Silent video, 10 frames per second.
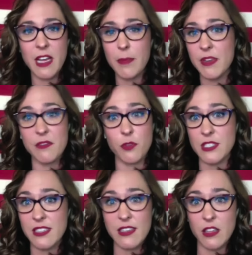We have not been
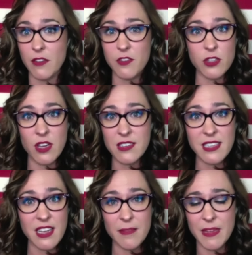enforcing that law for a
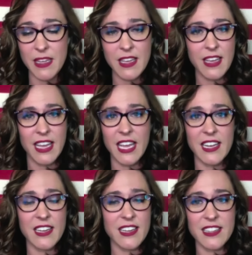long time,
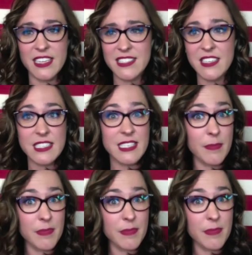and that's
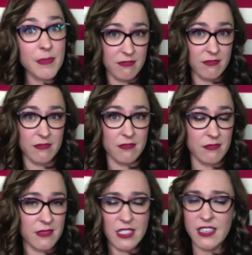unacceptable.
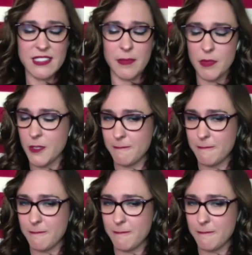It's unacceptable.